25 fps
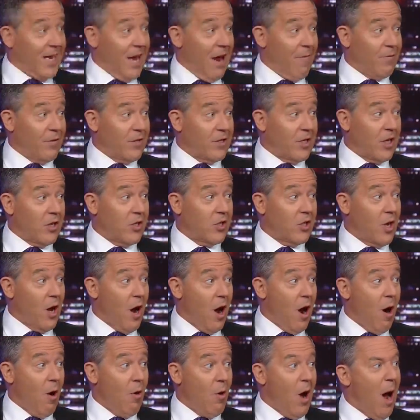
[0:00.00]
San Francisco.
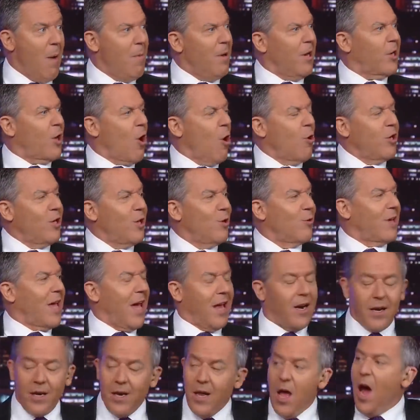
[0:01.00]
Awful. I'm going to go to you,
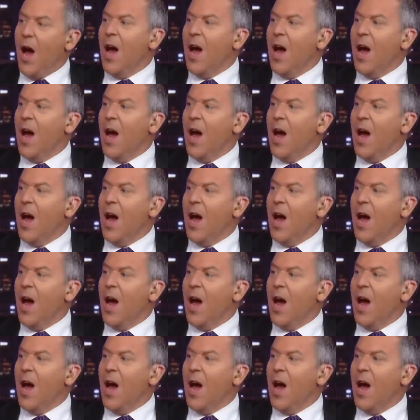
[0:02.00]
Kennedy.